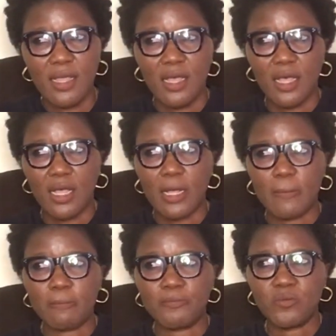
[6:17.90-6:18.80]

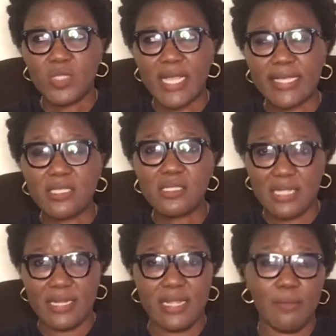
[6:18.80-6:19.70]
I can see
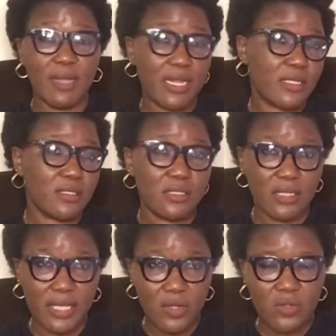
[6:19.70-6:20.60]
that they are balanced
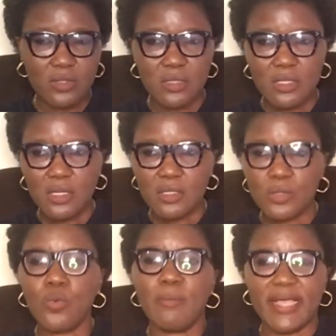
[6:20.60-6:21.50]
girls.
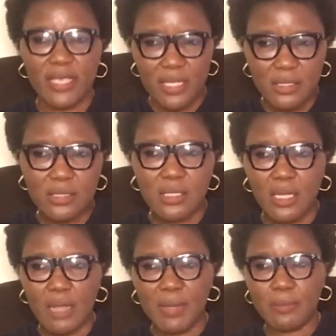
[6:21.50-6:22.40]
So my kids
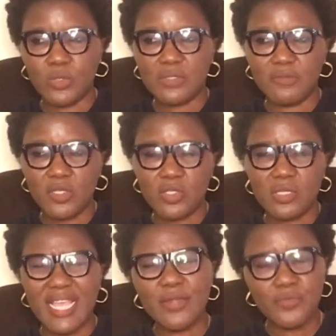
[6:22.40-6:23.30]
are my motivation.
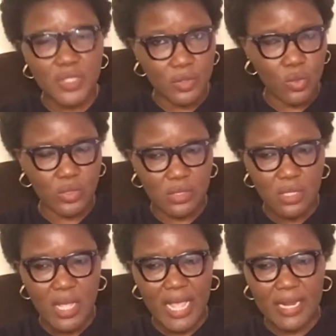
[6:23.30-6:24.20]
And results,
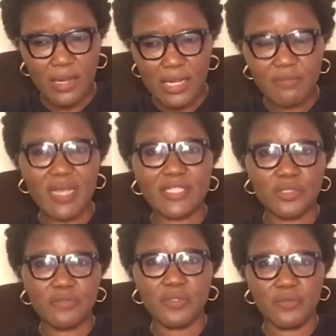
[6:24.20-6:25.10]
I love
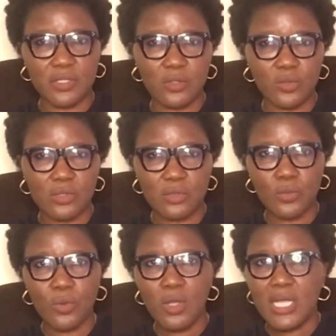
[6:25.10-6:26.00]
achieving results.
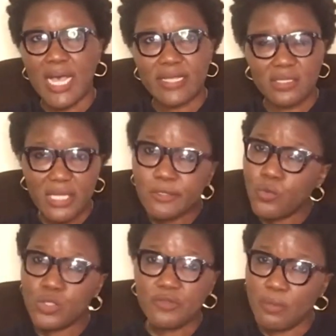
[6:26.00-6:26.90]
So I set
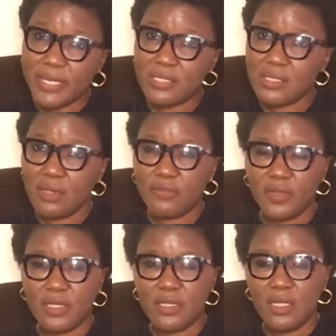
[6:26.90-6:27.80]
goals for myself,
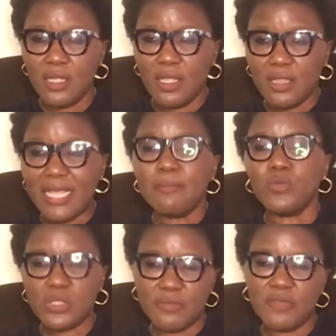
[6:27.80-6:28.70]
and that
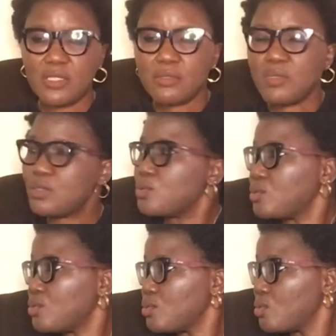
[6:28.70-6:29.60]
motivates me to do